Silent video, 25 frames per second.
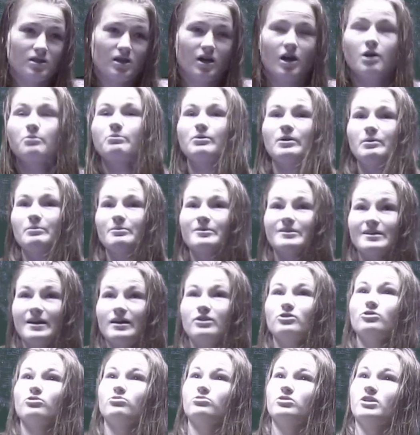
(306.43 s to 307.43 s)
I'll probably
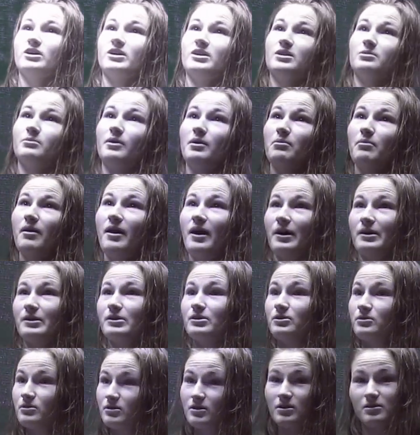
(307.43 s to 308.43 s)
download that on my Mac
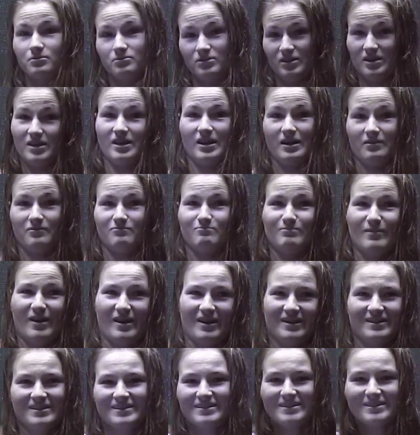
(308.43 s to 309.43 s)
if they have
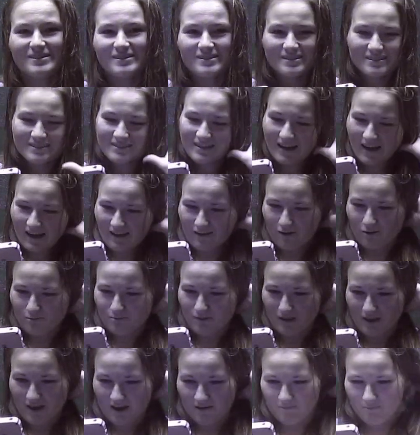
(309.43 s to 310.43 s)
Mac. I hope
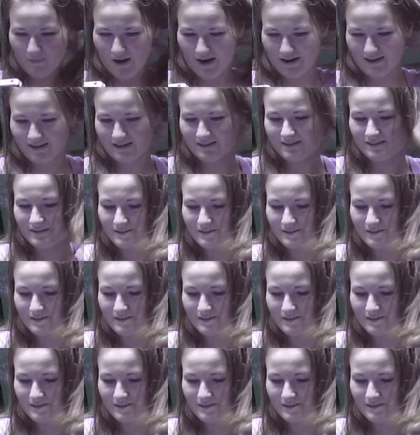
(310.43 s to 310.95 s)
they have Mac.